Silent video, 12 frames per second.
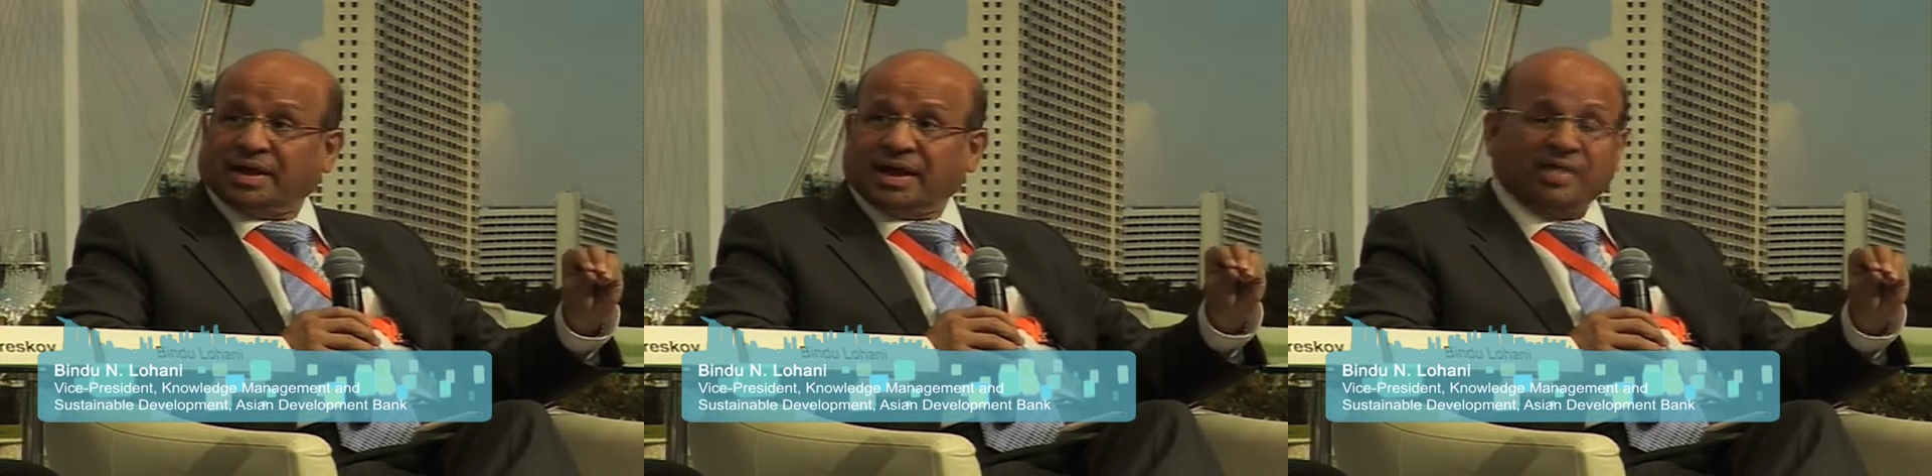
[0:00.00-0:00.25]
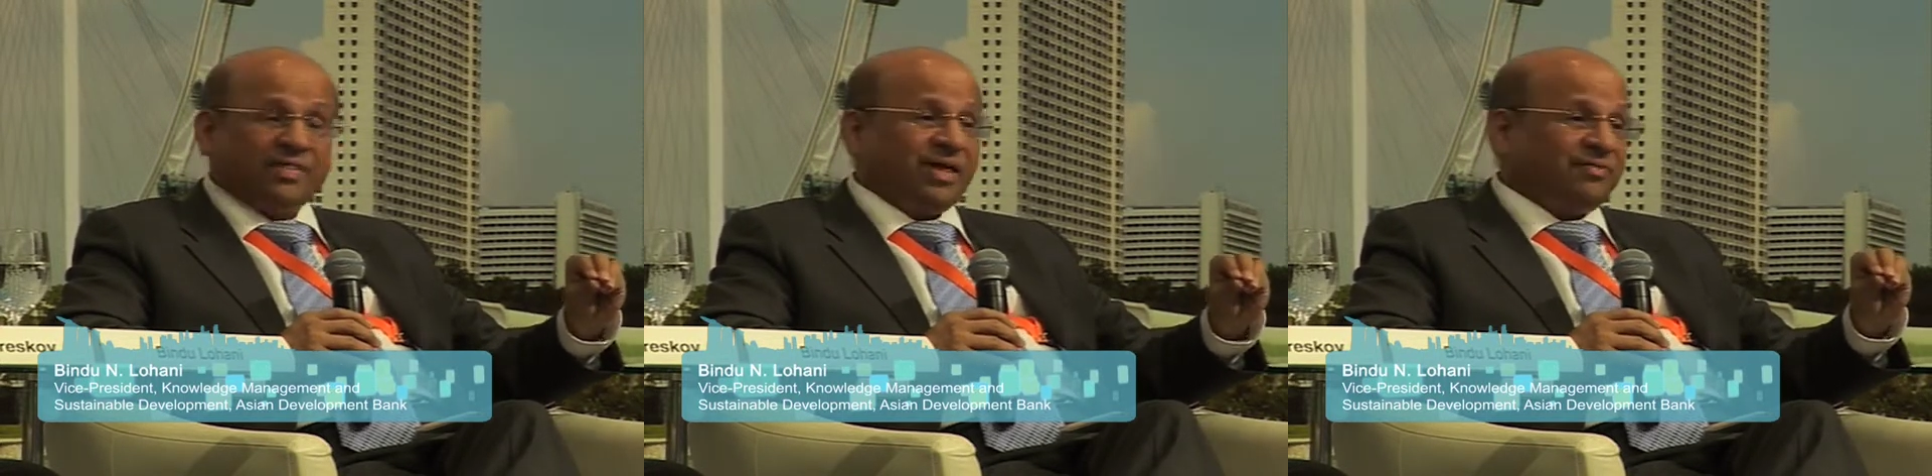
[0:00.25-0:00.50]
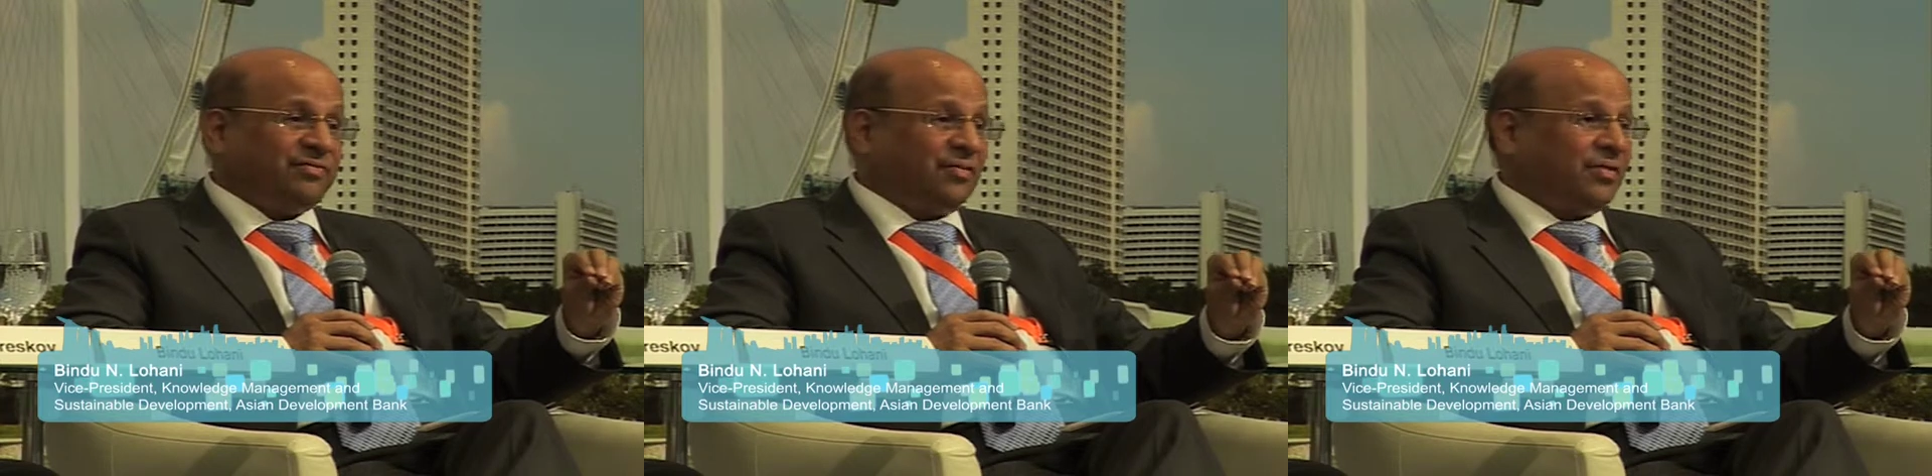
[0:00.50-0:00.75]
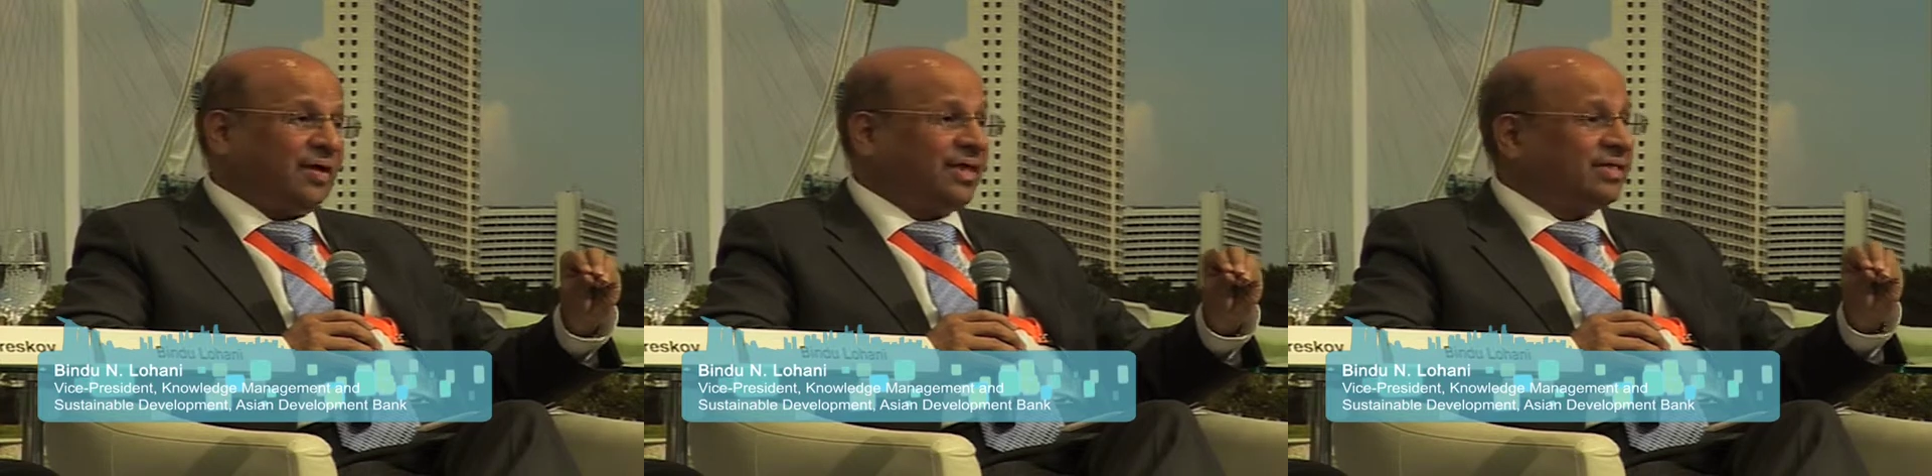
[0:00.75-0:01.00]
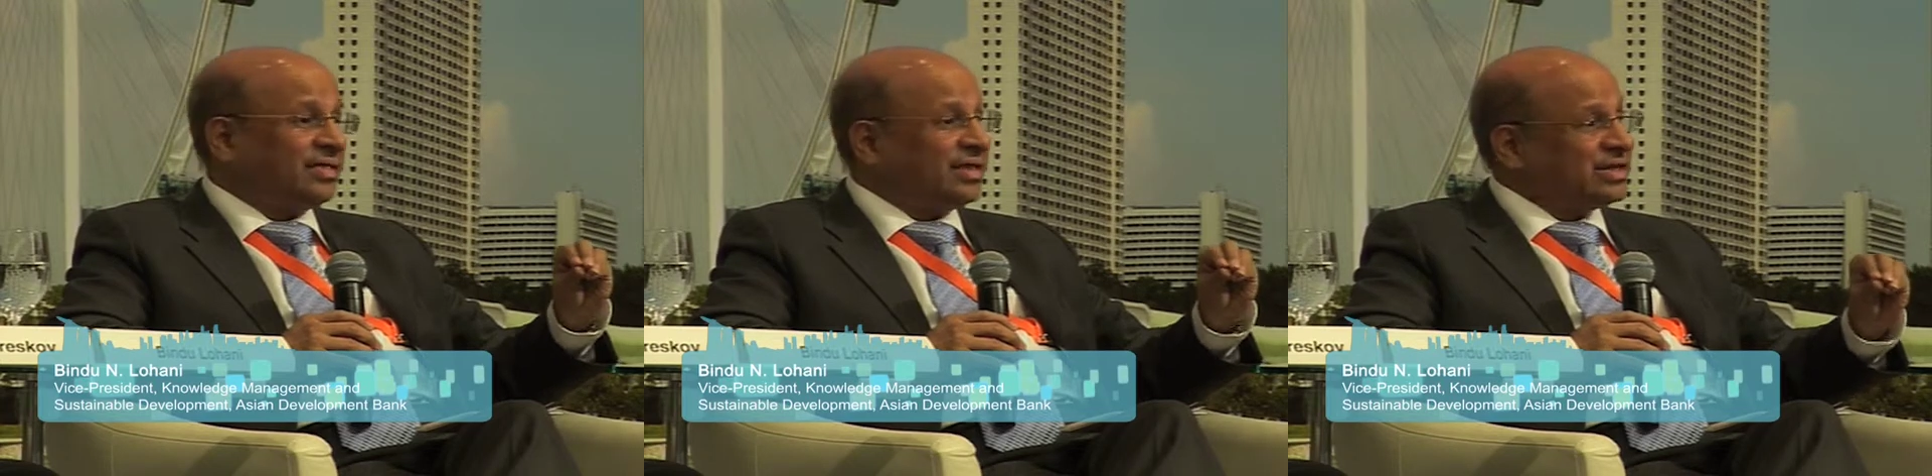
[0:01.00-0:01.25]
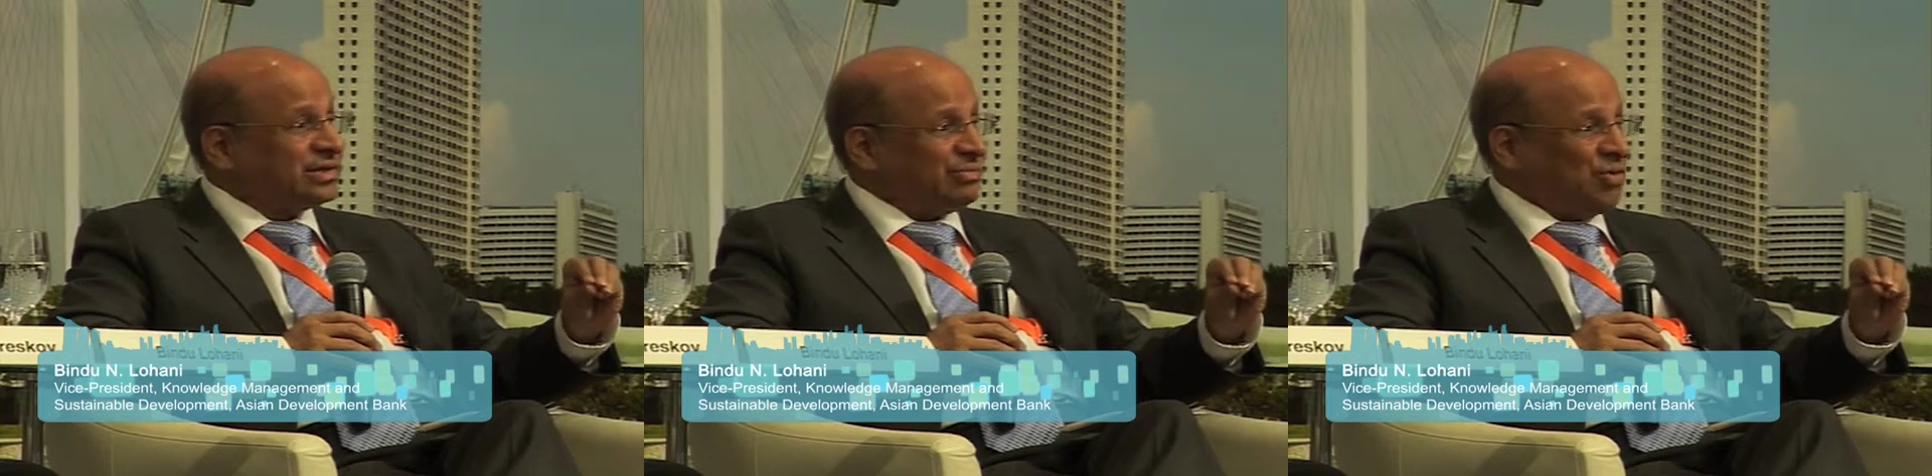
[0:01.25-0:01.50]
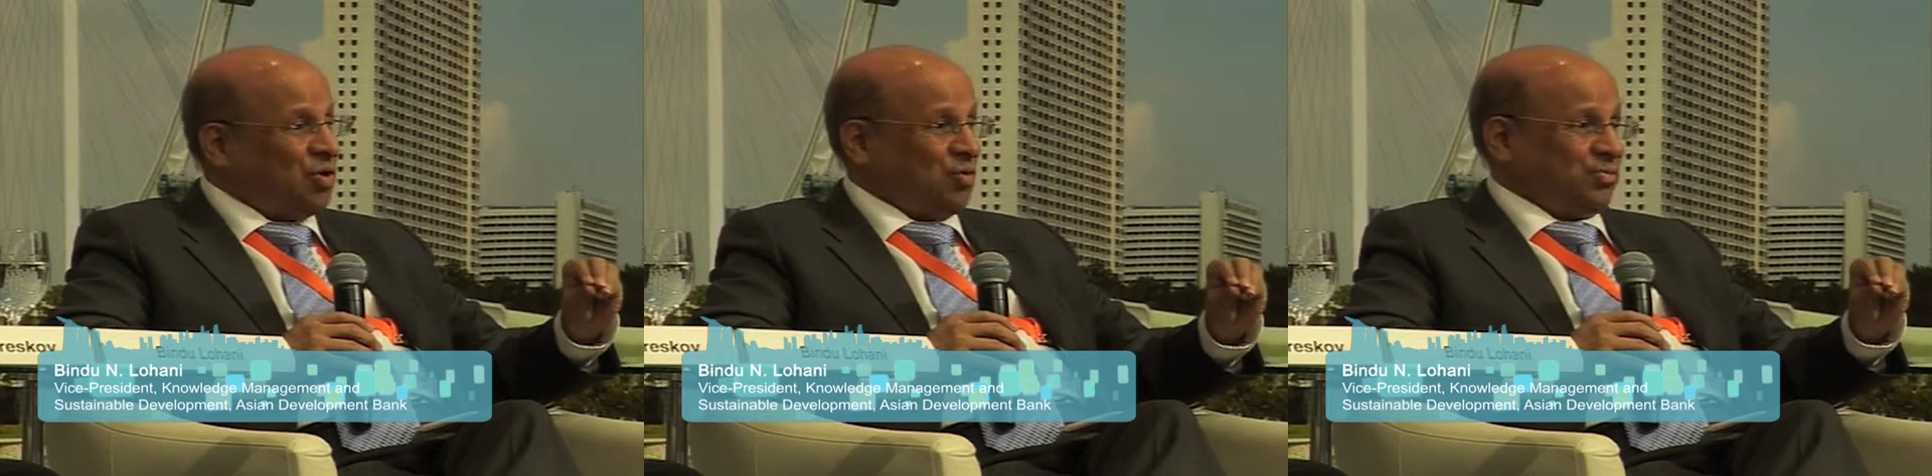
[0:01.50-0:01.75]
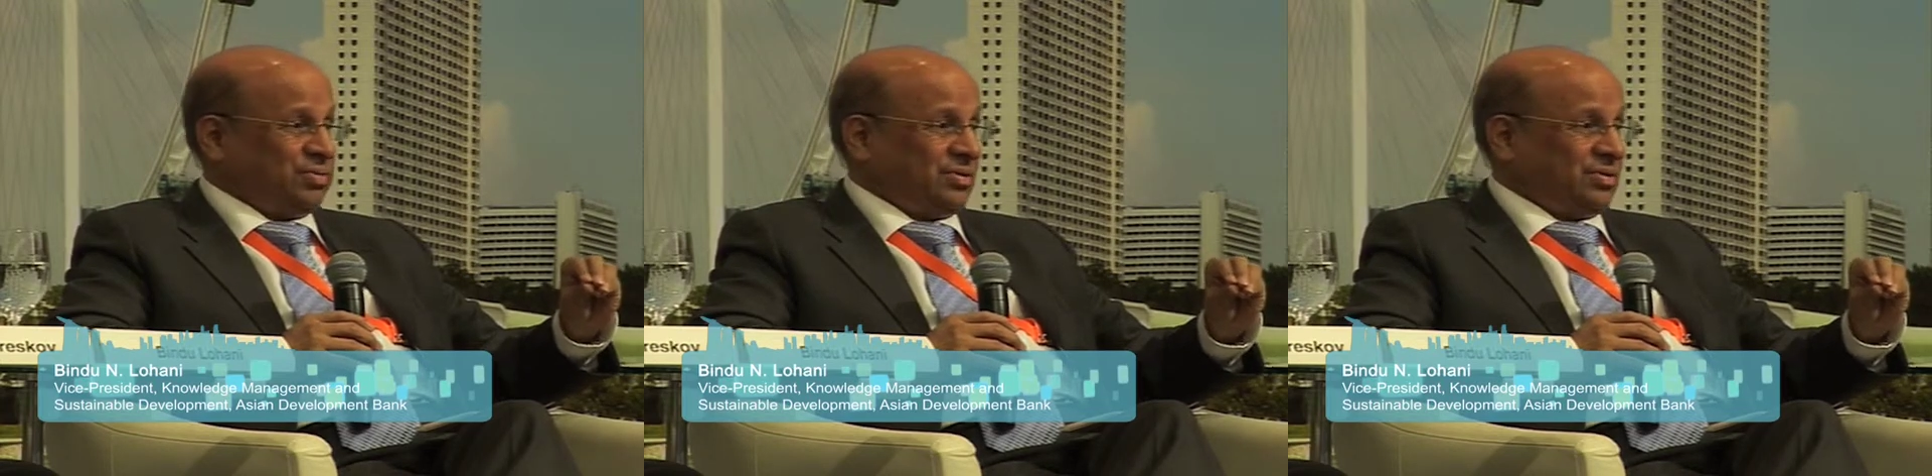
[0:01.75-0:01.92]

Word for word: And therefore, I think there is some hope